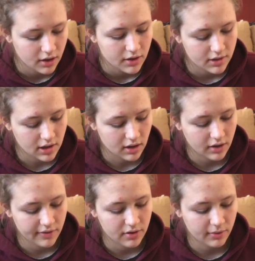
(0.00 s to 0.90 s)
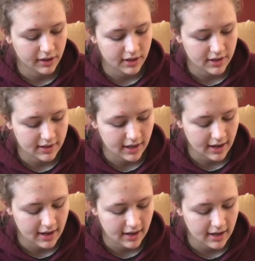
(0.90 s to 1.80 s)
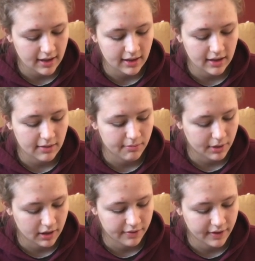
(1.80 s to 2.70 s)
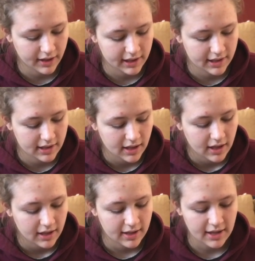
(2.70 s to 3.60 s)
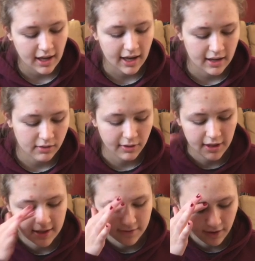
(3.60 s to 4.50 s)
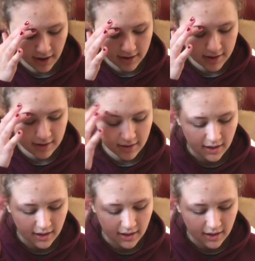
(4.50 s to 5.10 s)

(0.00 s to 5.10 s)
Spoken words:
So if you wanted to say in the imperfect, he ate with his friends,